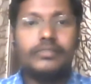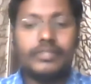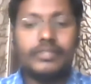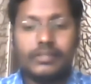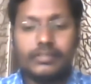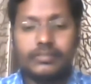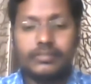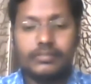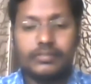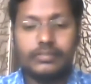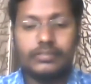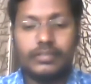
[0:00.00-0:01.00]
Wechsler's
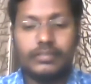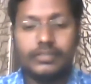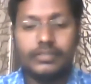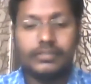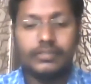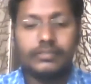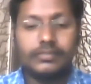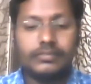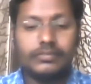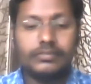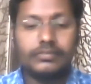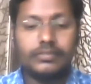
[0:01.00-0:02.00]
intelligence
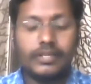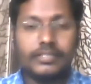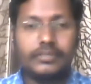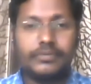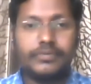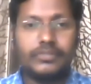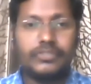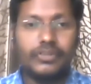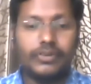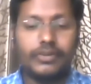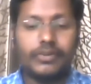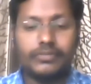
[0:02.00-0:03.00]
test for
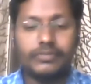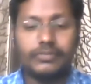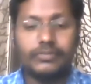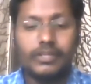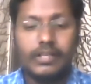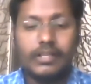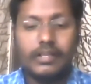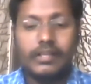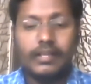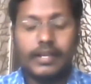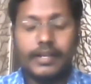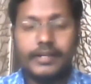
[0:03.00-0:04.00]
children also,
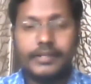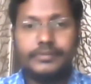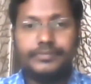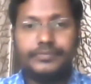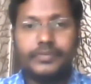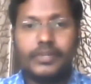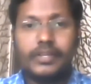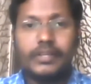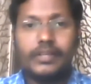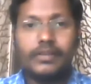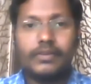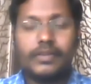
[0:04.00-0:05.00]
and
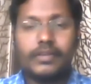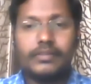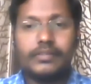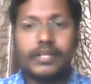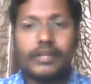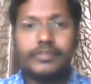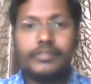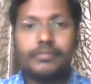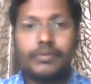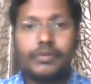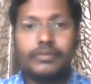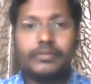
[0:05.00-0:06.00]
okay, Raven's
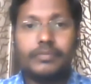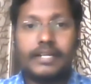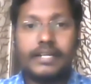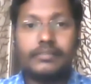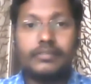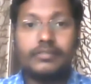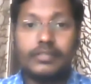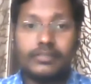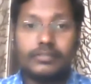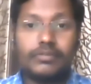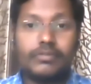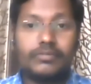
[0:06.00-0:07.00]
progressive matrix
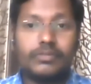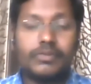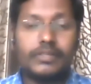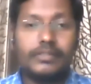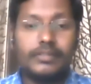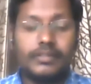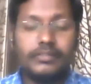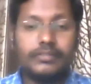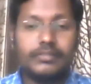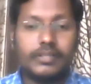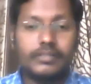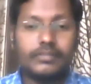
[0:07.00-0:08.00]
test is also one
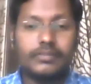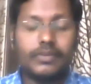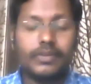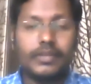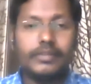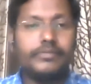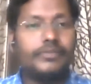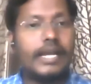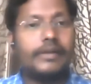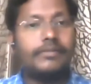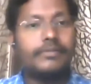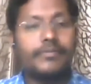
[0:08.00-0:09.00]
intelligence test. Okay, we
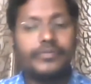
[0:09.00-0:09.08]
have